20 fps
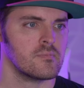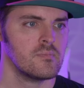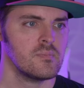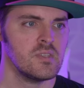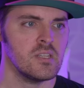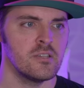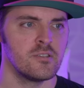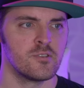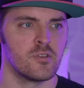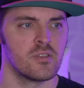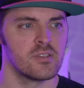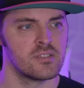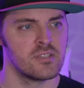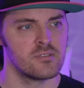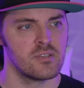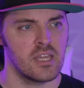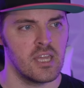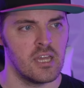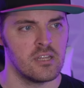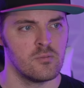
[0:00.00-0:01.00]
So this is,
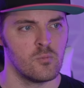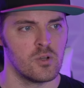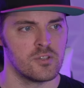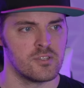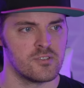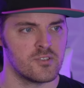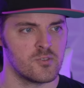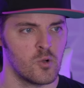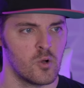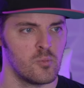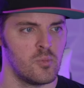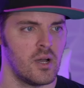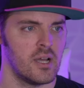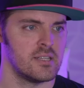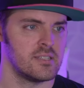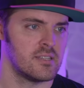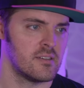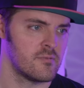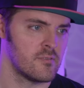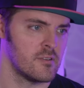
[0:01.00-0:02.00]
again, what to sort by:
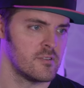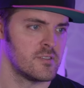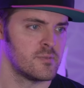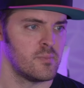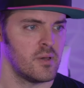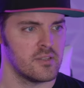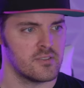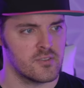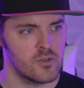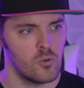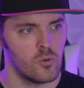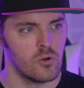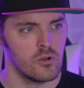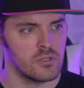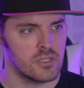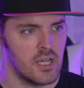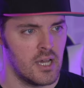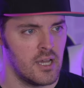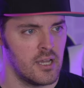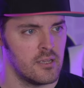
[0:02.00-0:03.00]
difference, bet score, or
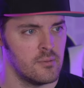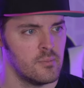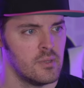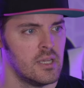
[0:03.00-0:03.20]
time.